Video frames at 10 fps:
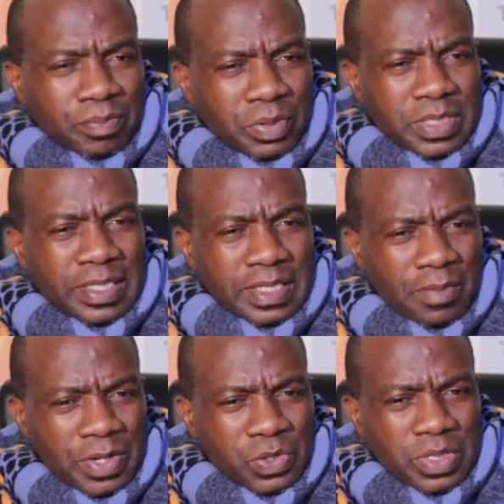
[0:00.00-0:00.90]
putting
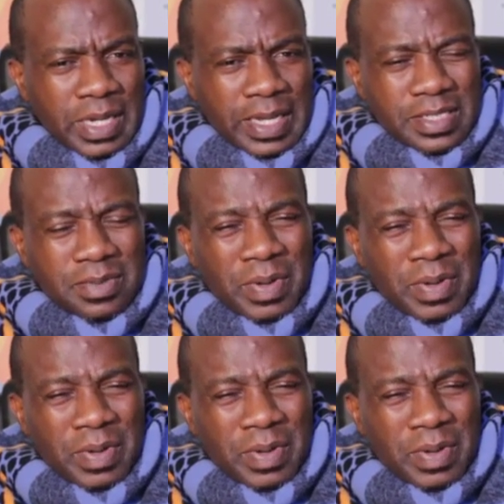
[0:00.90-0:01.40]
them into debt,